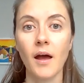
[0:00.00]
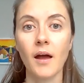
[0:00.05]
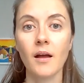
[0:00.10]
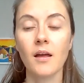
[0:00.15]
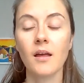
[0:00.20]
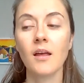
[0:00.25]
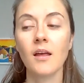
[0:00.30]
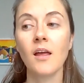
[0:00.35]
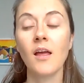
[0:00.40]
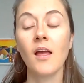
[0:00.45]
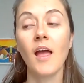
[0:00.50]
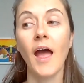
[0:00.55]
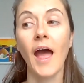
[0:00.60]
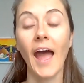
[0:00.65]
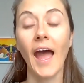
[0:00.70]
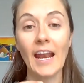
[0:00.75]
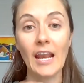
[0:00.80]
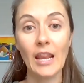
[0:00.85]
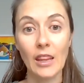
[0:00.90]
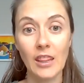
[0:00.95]
back.
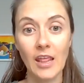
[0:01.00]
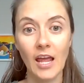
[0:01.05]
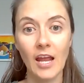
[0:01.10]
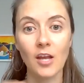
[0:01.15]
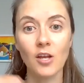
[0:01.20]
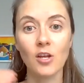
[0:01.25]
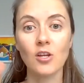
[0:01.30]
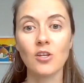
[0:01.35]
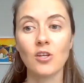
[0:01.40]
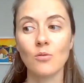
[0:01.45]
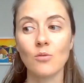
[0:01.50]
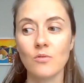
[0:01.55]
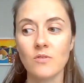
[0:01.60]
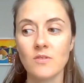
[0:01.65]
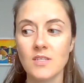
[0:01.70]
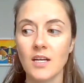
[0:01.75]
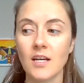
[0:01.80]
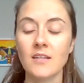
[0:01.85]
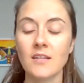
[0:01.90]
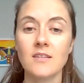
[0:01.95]
And then you will
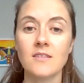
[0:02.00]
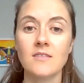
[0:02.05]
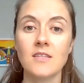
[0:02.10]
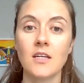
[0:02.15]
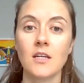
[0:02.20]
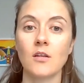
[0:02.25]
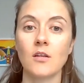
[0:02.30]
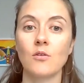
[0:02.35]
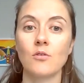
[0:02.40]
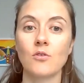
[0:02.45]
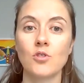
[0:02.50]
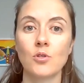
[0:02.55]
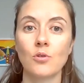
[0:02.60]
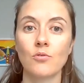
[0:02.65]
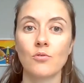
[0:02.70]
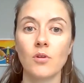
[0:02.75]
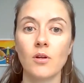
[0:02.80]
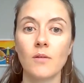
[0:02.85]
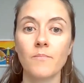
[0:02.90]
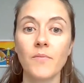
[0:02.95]
start to see it in your
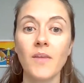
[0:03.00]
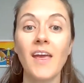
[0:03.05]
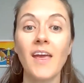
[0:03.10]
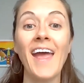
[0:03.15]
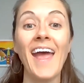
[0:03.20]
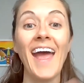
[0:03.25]
children.